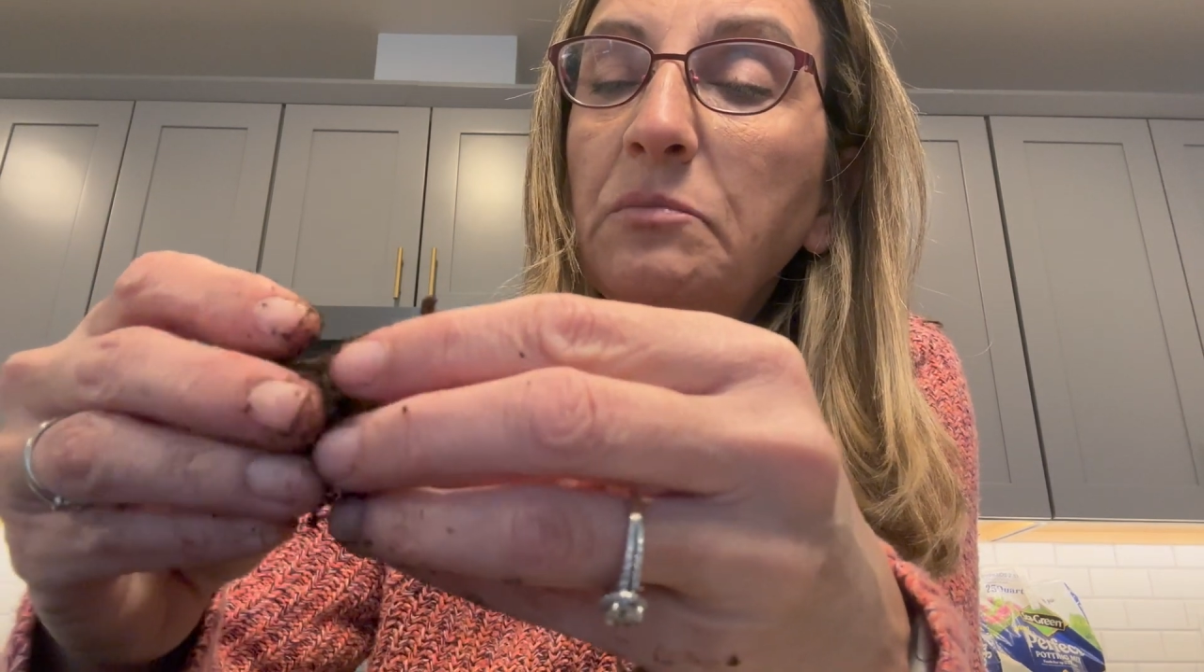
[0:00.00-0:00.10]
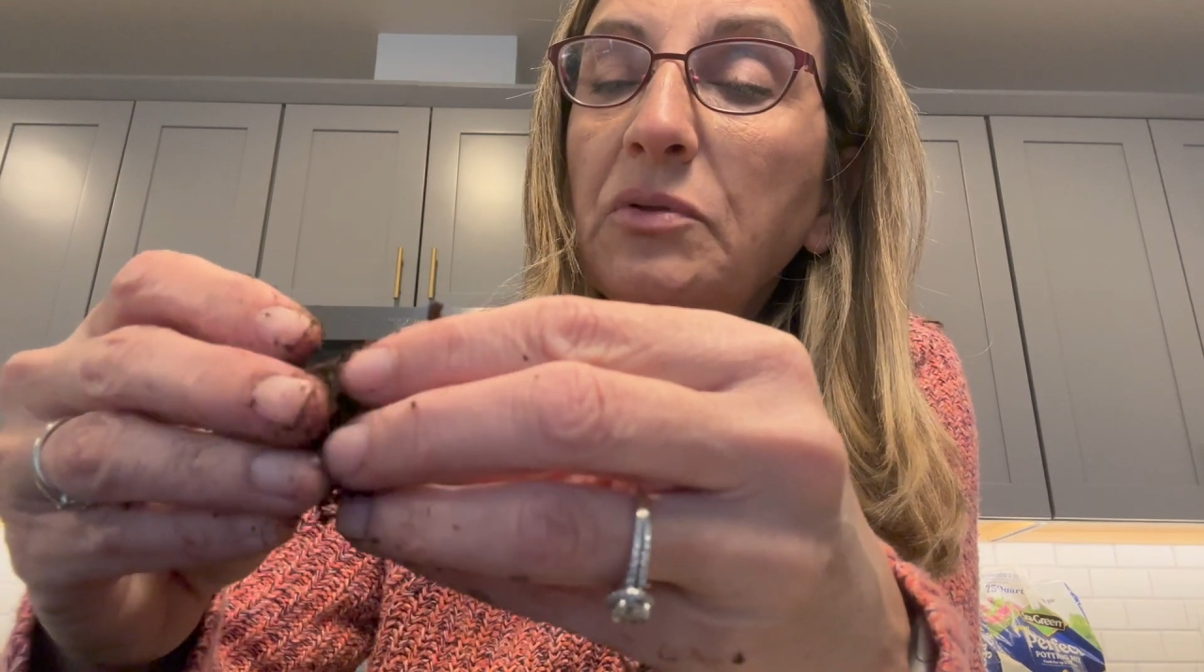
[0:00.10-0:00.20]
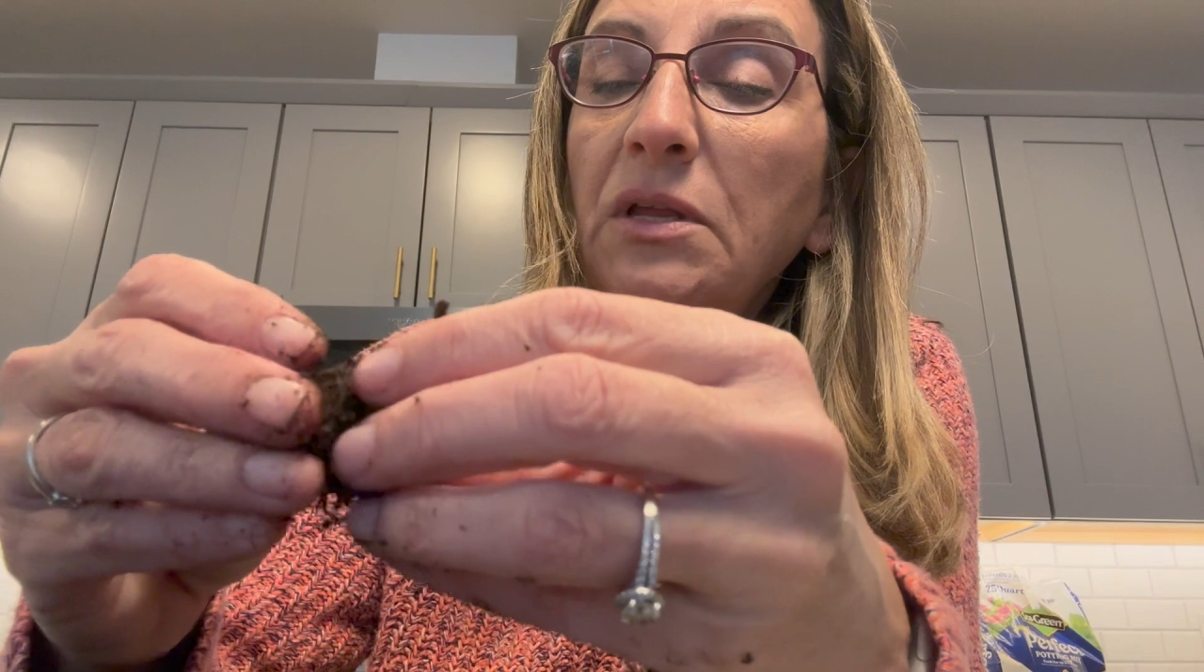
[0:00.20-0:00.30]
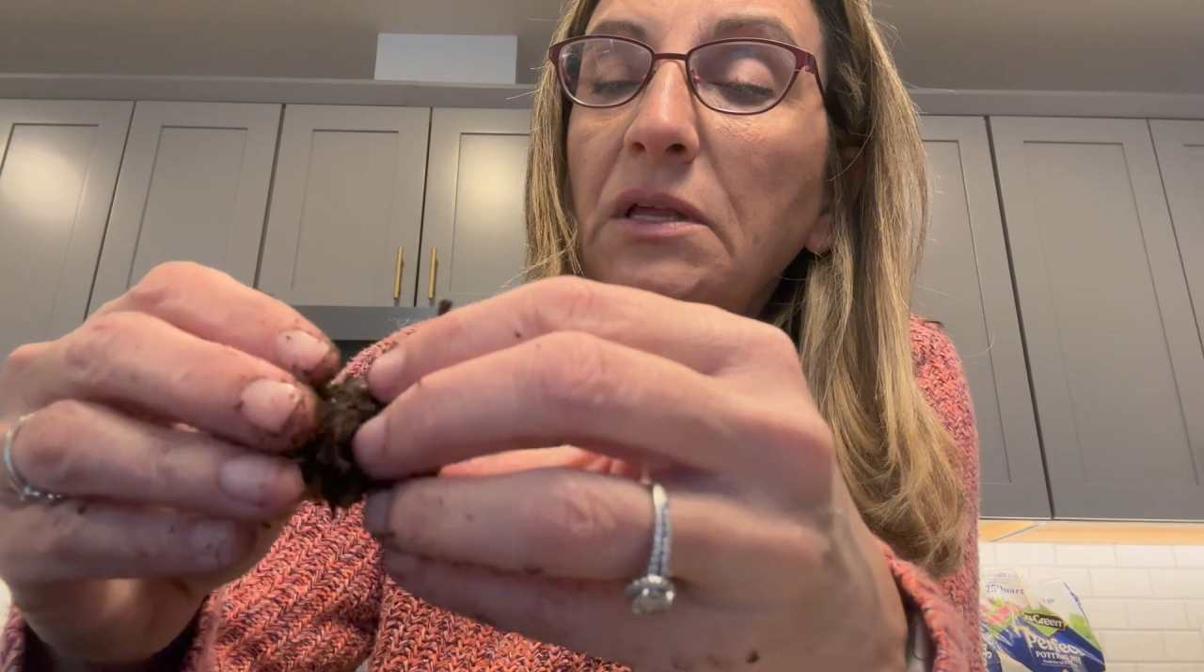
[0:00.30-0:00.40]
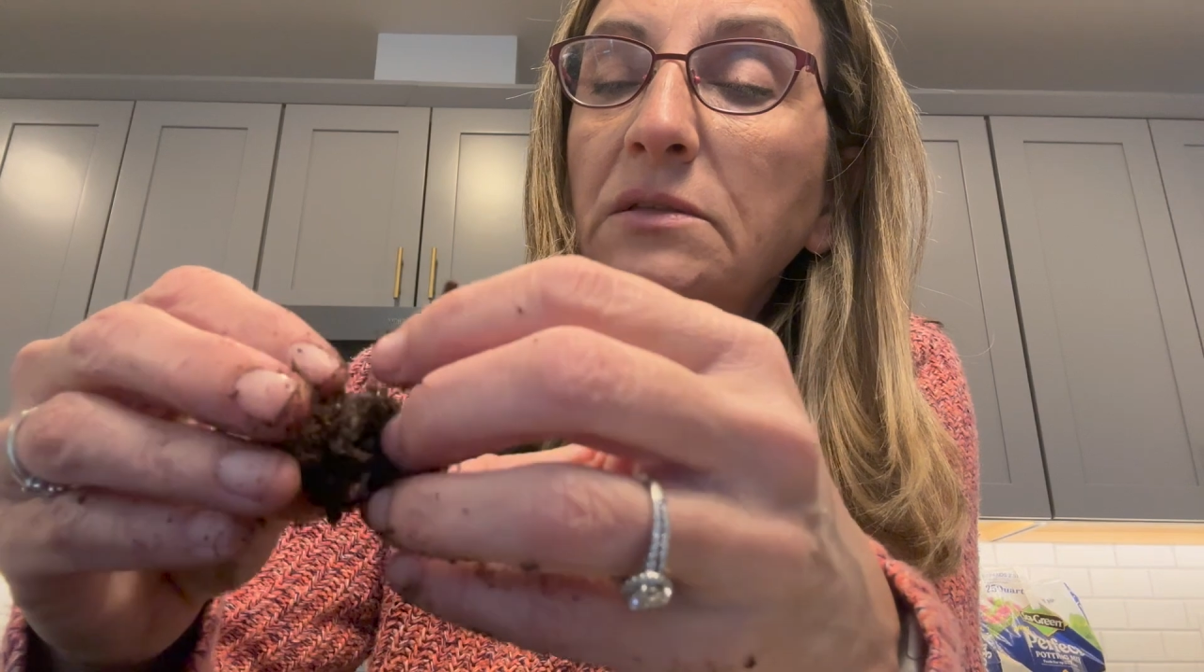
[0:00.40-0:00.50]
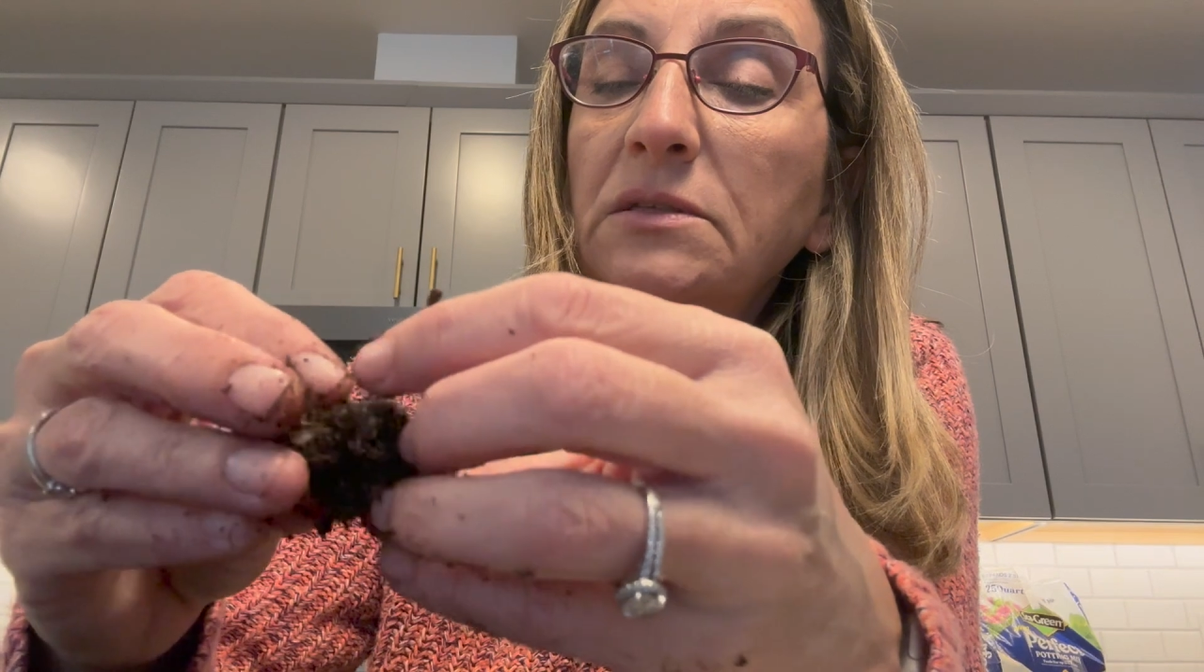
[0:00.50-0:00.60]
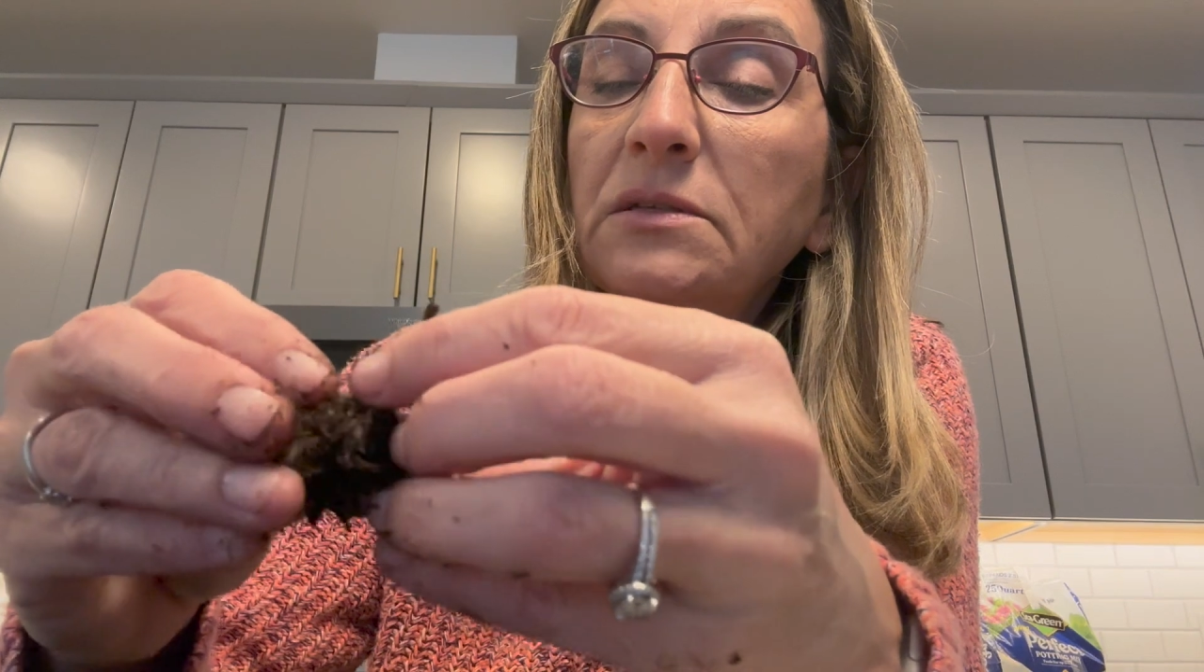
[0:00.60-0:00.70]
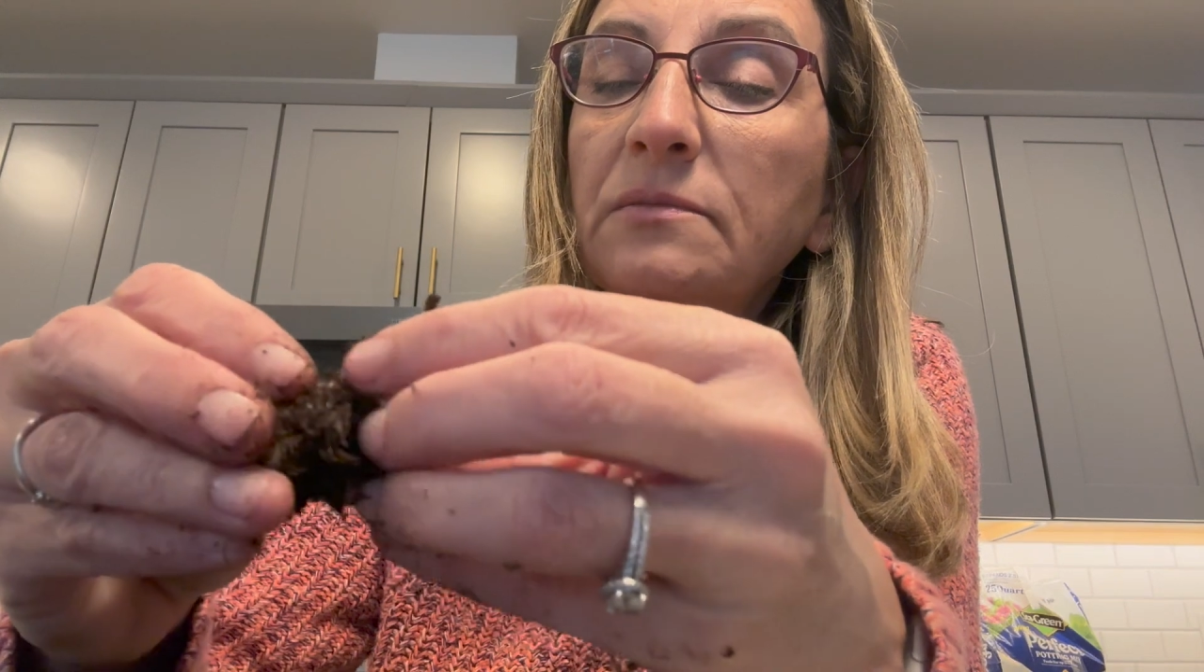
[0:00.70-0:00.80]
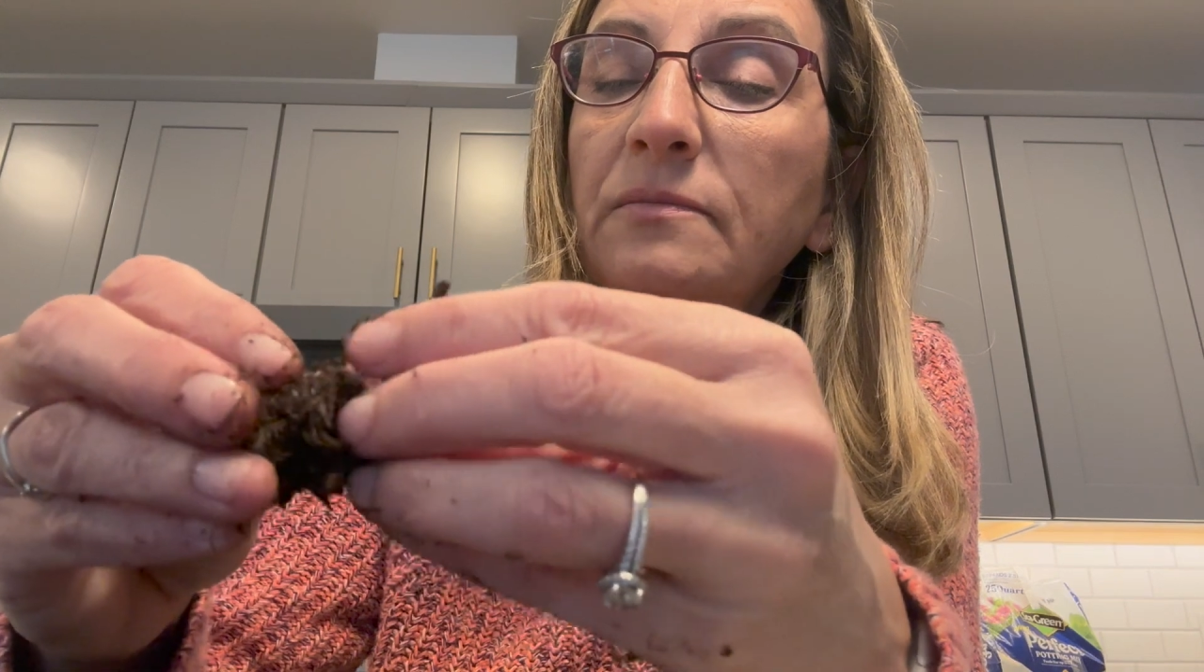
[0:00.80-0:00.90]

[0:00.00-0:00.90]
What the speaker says: plans.